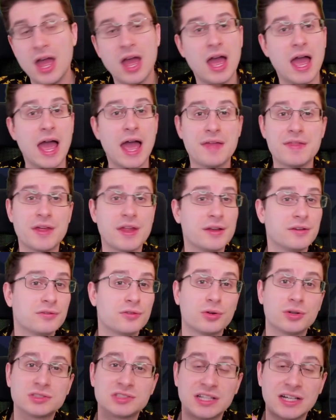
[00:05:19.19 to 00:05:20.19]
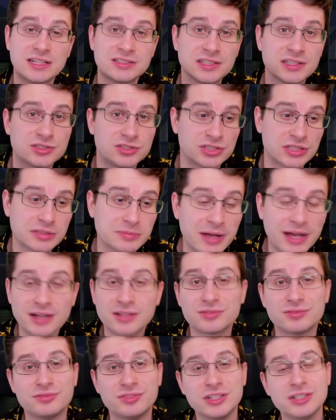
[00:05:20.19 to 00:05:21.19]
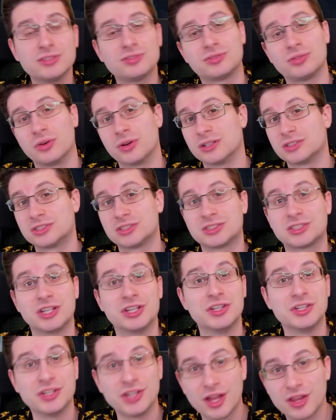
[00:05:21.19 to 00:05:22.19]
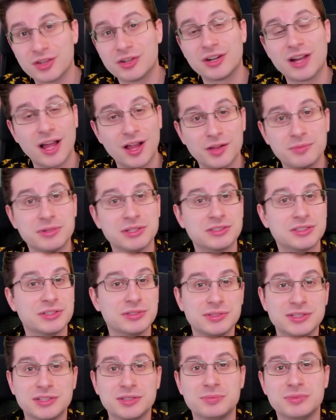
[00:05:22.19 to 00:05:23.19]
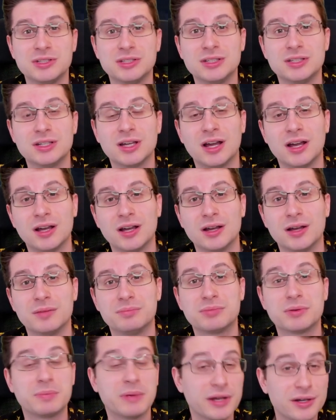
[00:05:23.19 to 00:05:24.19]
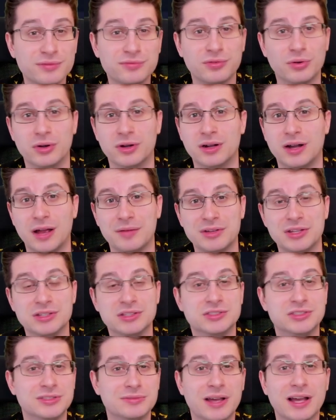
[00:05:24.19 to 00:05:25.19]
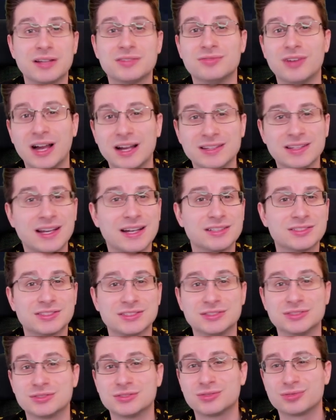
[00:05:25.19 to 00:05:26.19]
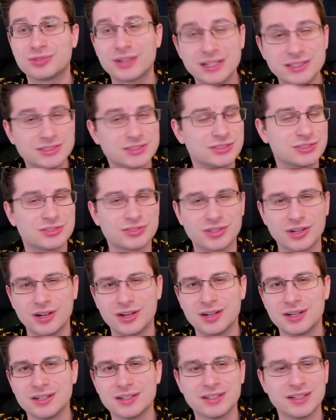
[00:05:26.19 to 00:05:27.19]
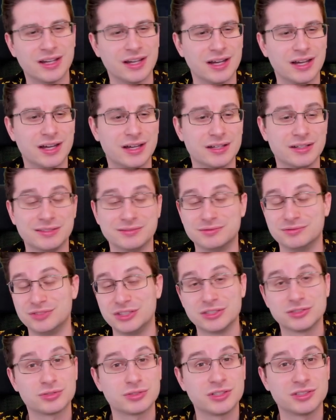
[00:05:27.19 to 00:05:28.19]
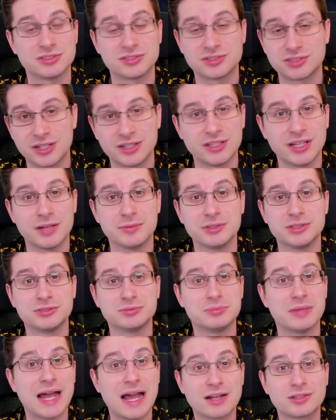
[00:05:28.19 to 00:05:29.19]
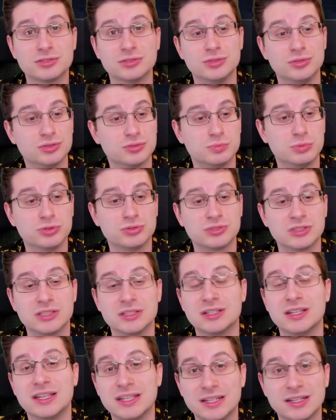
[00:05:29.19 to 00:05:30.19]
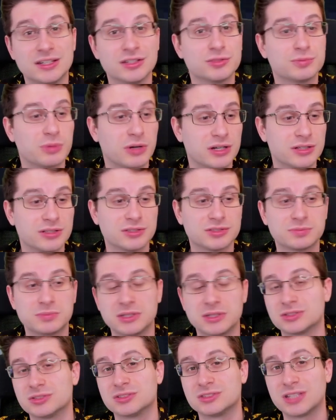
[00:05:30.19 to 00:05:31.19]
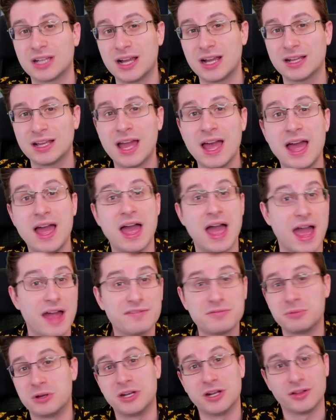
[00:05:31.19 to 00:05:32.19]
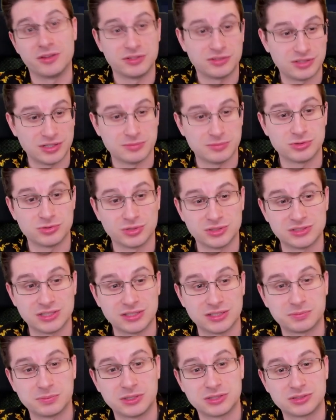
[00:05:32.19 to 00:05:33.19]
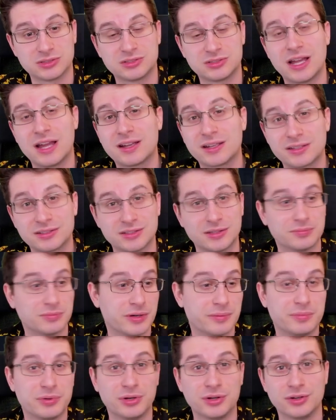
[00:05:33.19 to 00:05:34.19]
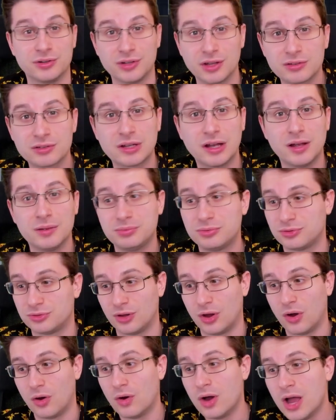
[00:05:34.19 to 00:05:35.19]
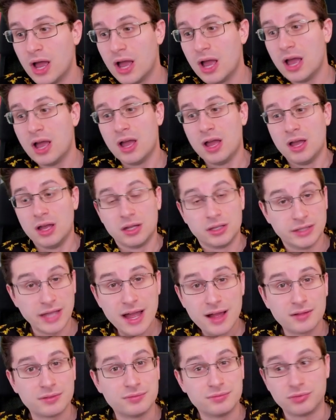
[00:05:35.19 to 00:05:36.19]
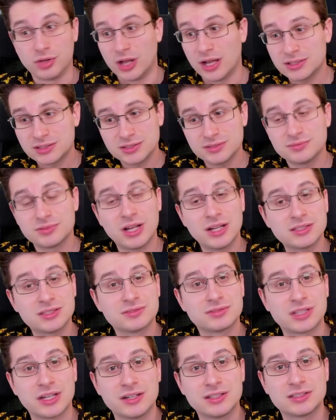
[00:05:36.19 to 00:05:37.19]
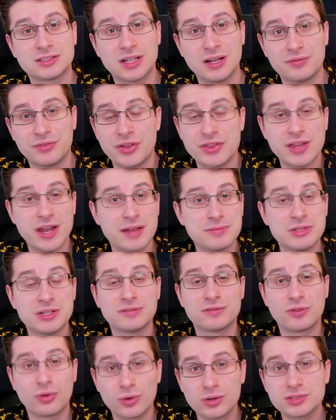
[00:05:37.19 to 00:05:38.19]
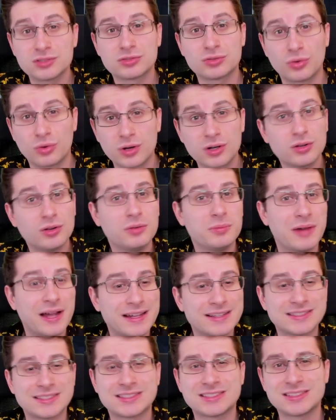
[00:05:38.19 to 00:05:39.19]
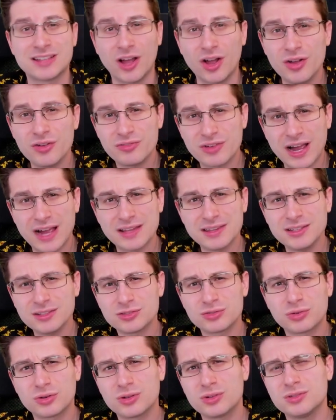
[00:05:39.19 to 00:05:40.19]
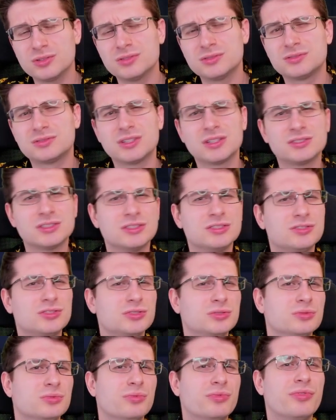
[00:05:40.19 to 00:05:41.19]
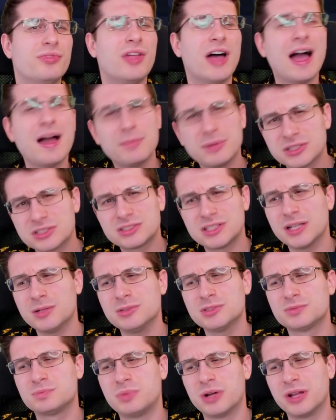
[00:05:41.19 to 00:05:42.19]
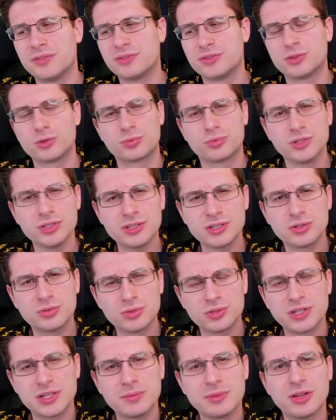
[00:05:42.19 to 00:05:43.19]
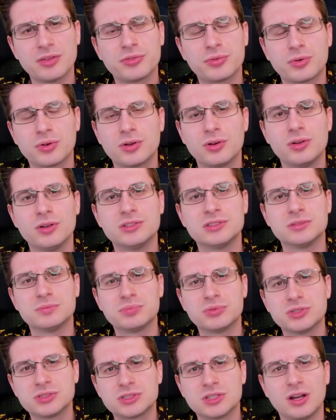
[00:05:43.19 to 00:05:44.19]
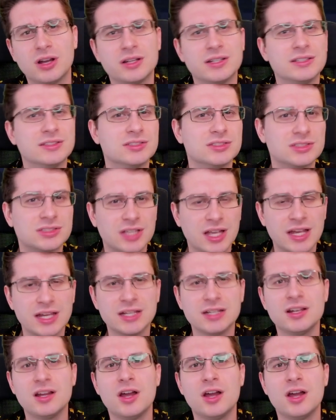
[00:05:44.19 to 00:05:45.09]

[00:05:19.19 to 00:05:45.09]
And then, of course, like I said, Gmax Venusaur. It's just another element that you need to be uh, prepared for. I mean, the Gmax Vine Lash is crazy strong. Uh, Venusaur does a ton of damage. Max Ooze boosting it and its partner special attack. Everybody on the team enjoys that special attack except Rhyperior and Dusclops, so... Yeah, lots of lots of scary stuff. And then I mean, of course, Torkoal by itself. I think Torkoal doesn't do that much damage, but the really cool thing about Torkoal is it puts on insane